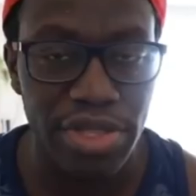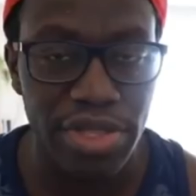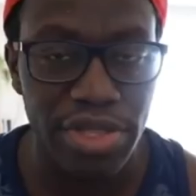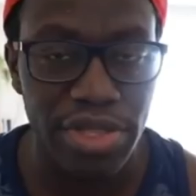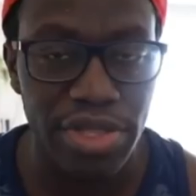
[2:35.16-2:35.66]

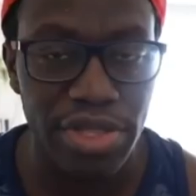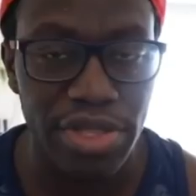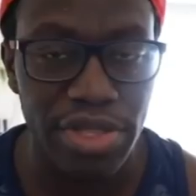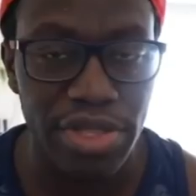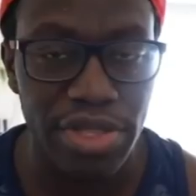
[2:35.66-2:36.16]

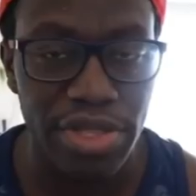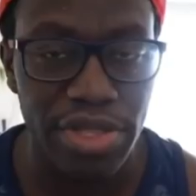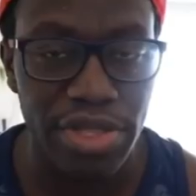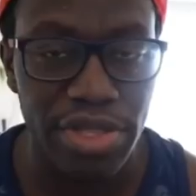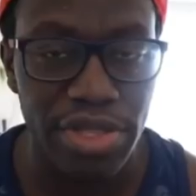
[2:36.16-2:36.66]

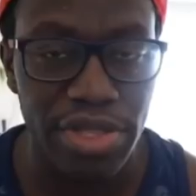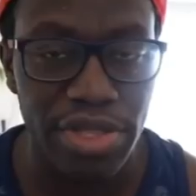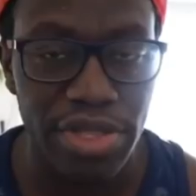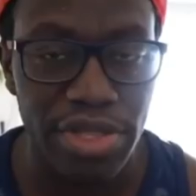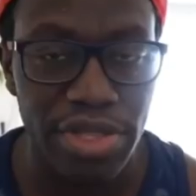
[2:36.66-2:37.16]

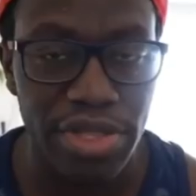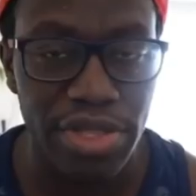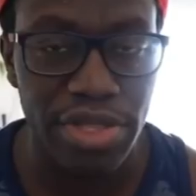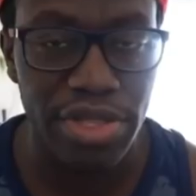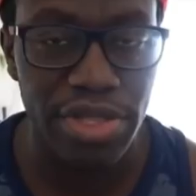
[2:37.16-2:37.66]

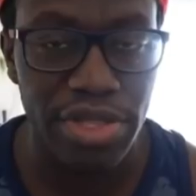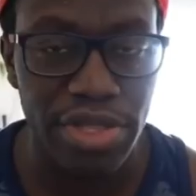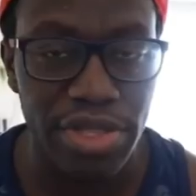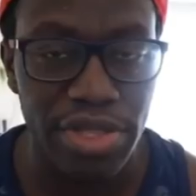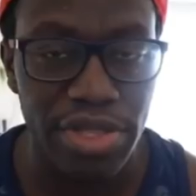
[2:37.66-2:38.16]

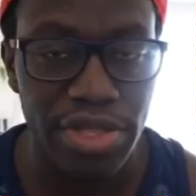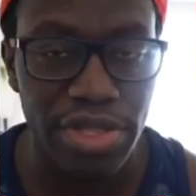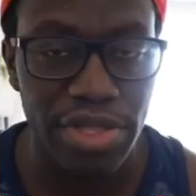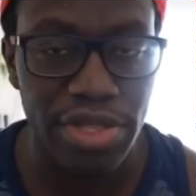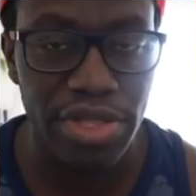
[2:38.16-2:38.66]

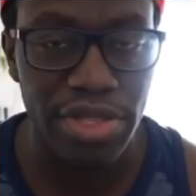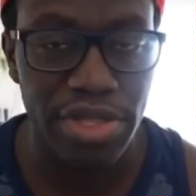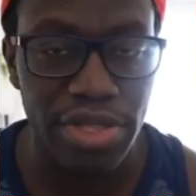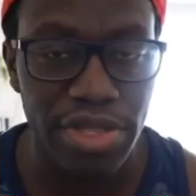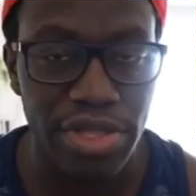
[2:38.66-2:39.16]

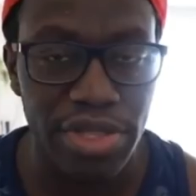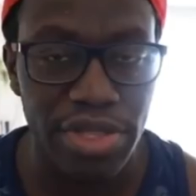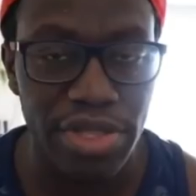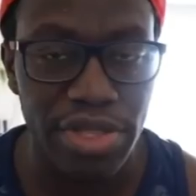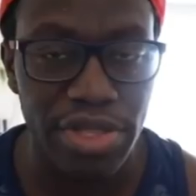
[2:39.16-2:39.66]

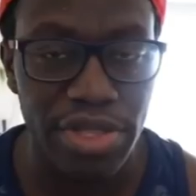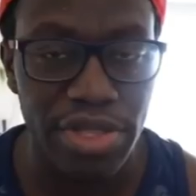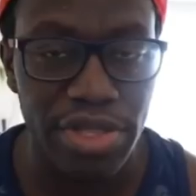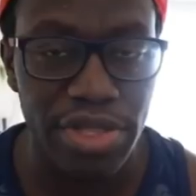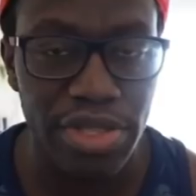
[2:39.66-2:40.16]

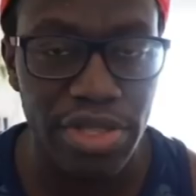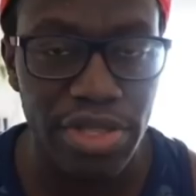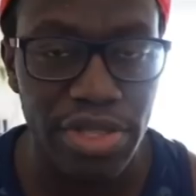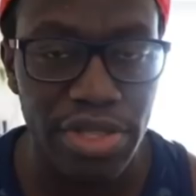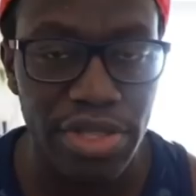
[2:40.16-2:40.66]

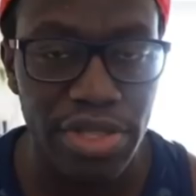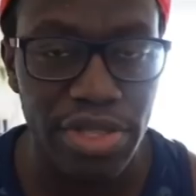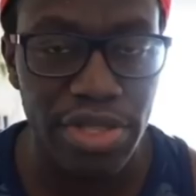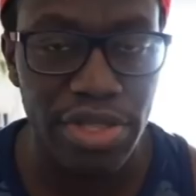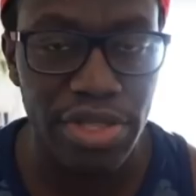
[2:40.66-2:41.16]

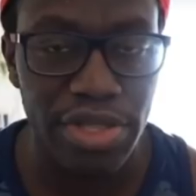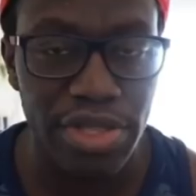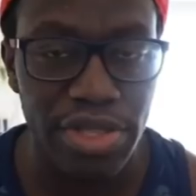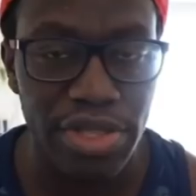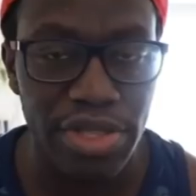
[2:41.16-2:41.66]

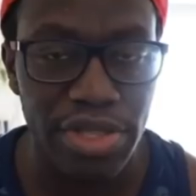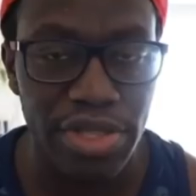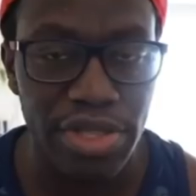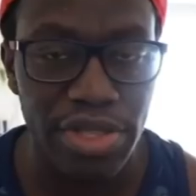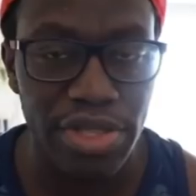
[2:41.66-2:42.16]

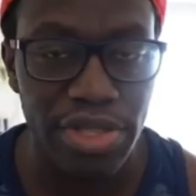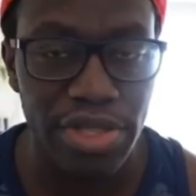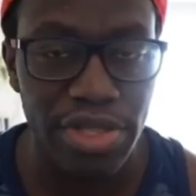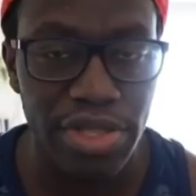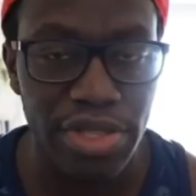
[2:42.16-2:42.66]

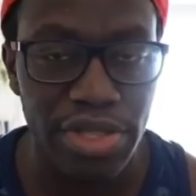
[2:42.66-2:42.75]
The person shown says nothing.